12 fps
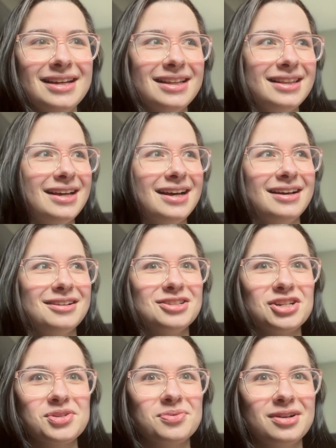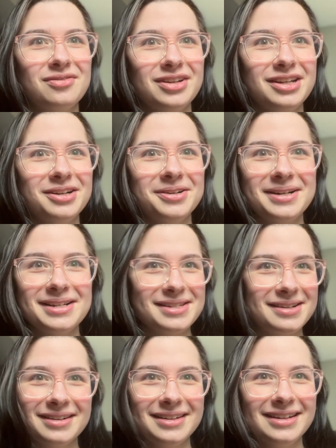that just one video is
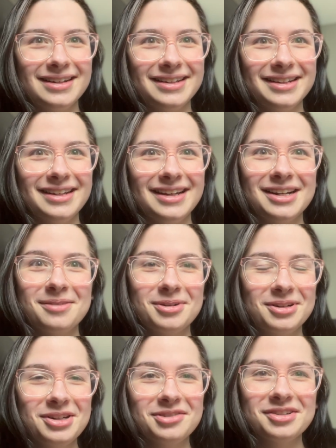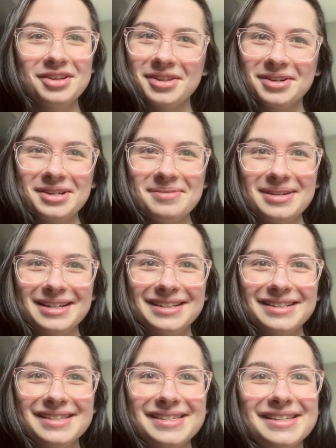not going to cut it, and I'm already over 30
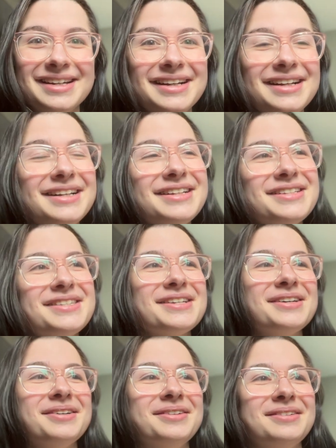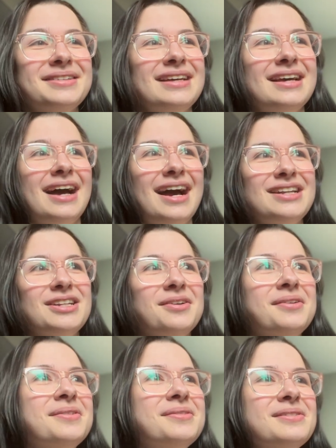minutes. So I
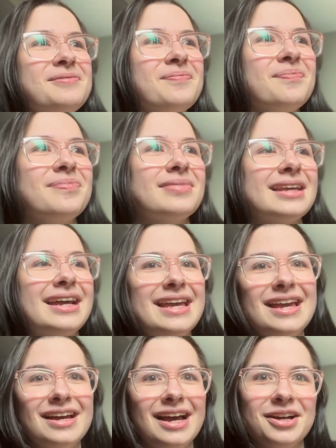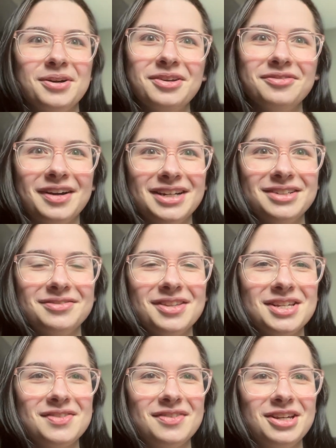know I couldn't find it for
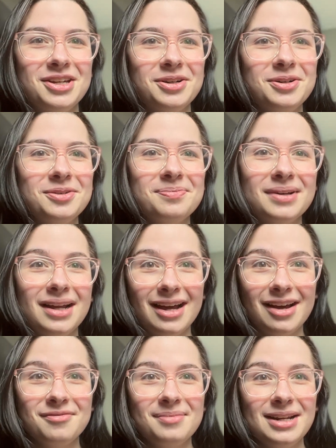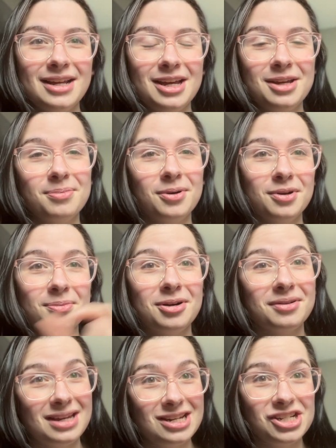this video, but I have made a Poké
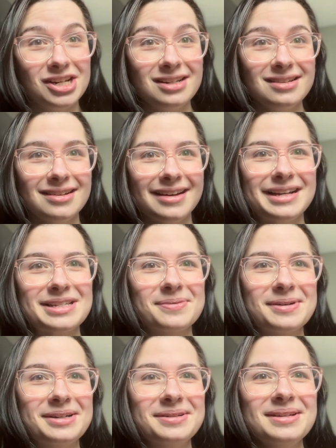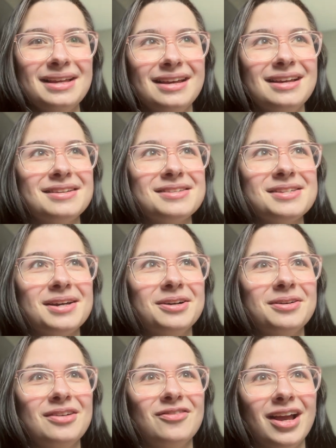Ball keychain as well. So
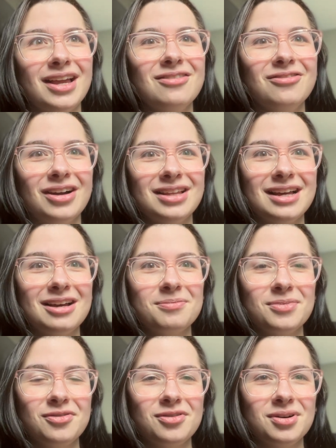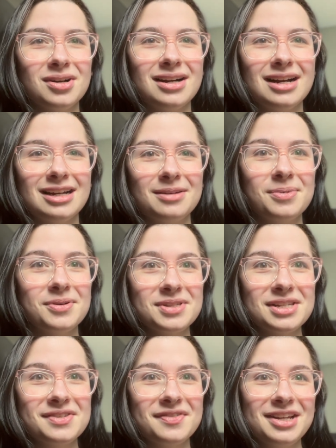if I can find that before I post
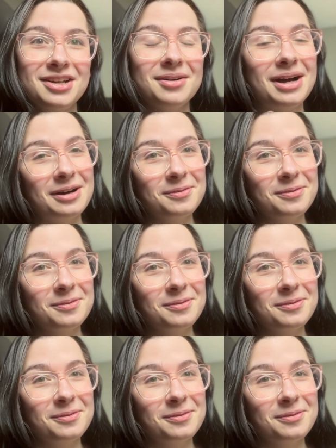this video, I'll